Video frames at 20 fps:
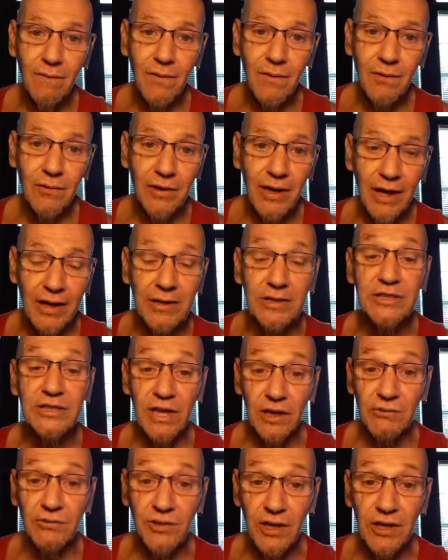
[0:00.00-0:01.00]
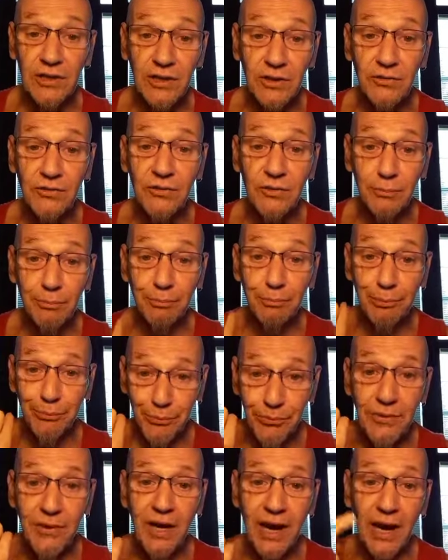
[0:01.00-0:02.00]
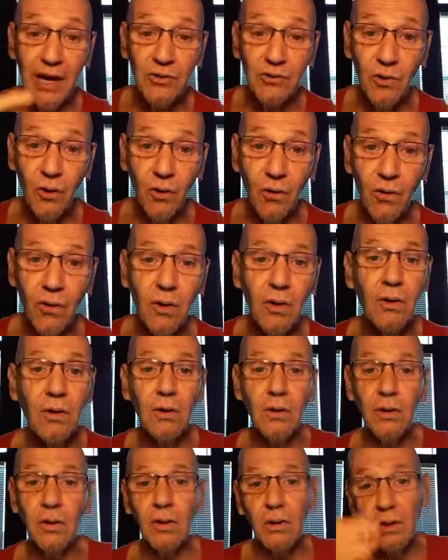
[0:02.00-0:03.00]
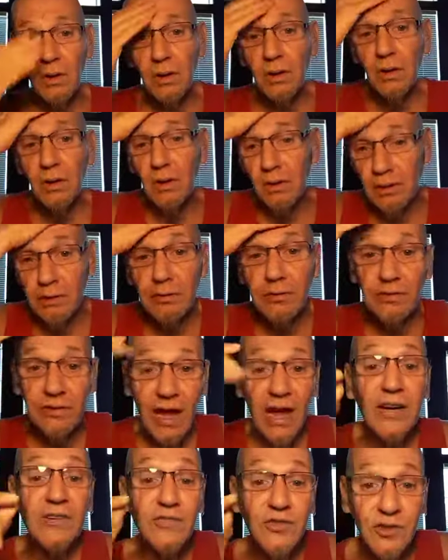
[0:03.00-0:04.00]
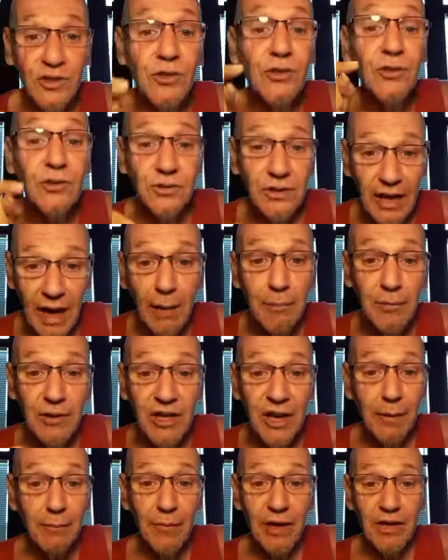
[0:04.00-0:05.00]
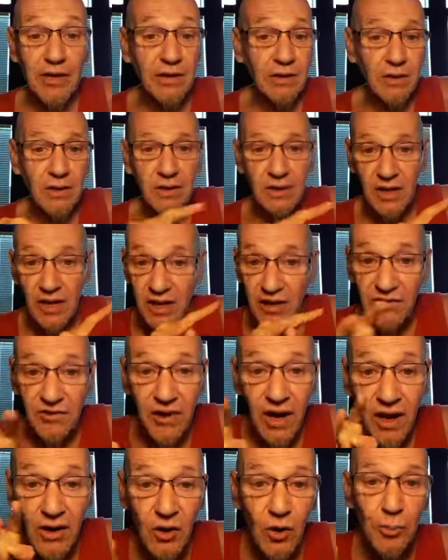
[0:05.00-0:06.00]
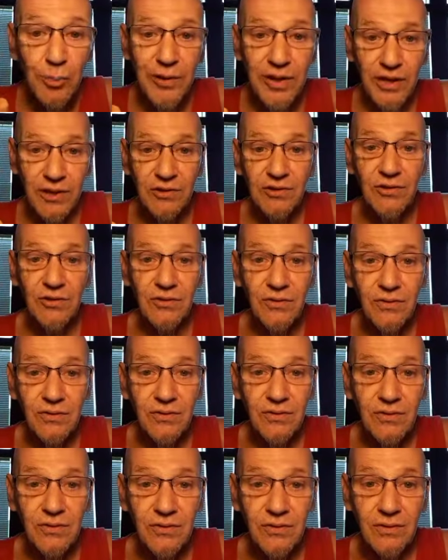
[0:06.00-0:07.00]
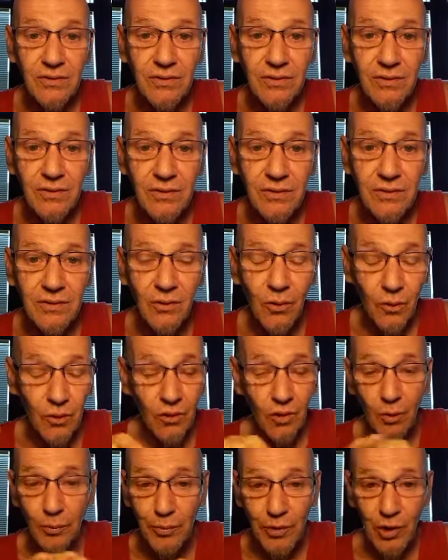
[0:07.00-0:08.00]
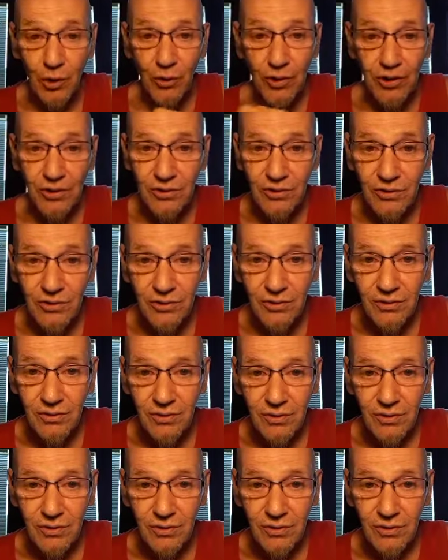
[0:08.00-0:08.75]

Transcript: Okay, Jeff Sessions, asshole. That's your epidemic. It is not opiates or opioids.